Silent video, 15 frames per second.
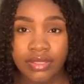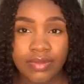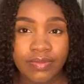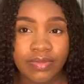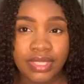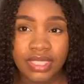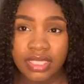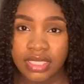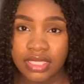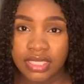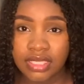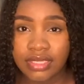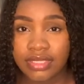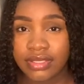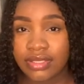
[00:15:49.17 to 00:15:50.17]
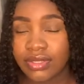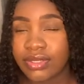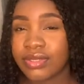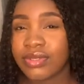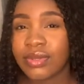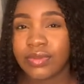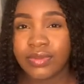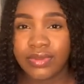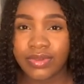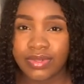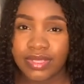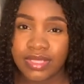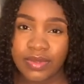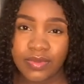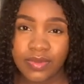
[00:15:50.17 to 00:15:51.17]
please just stop
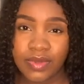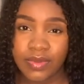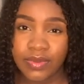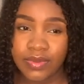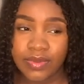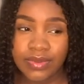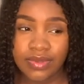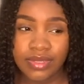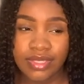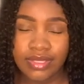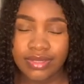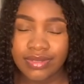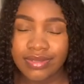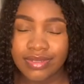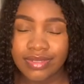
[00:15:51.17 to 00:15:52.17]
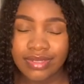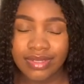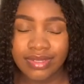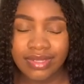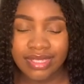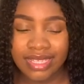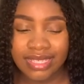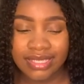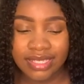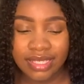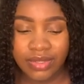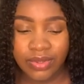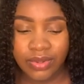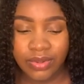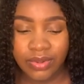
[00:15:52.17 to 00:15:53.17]
ghosting people. It's not nice at
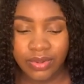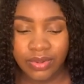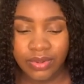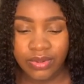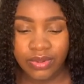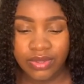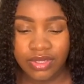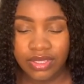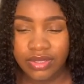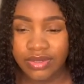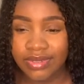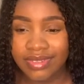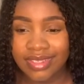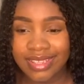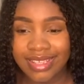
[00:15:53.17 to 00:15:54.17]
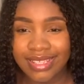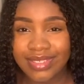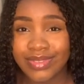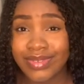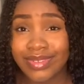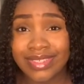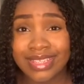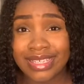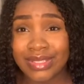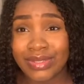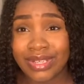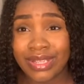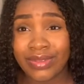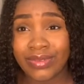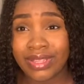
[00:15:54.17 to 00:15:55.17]
all. It's not nice doing that
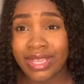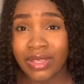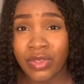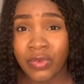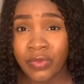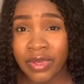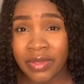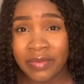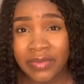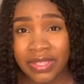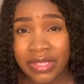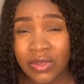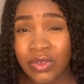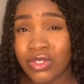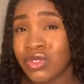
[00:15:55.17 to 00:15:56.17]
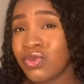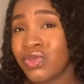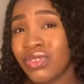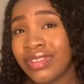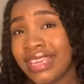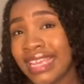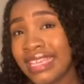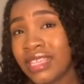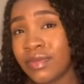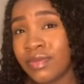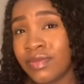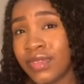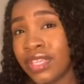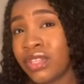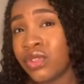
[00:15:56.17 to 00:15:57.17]
to another human being, because you would not like it
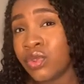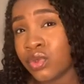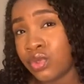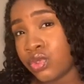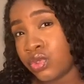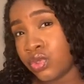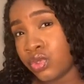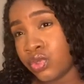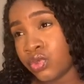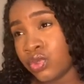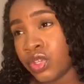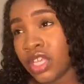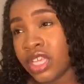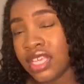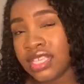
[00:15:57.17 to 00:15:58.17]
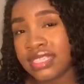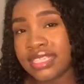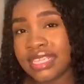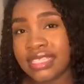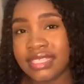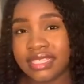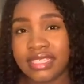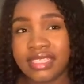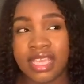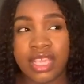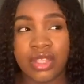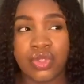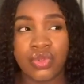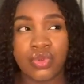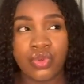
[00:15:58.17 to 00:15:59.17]
being done to you. It's like the
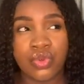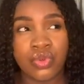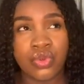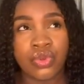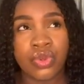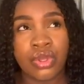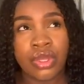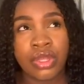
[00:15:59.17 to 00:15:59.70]
saying, do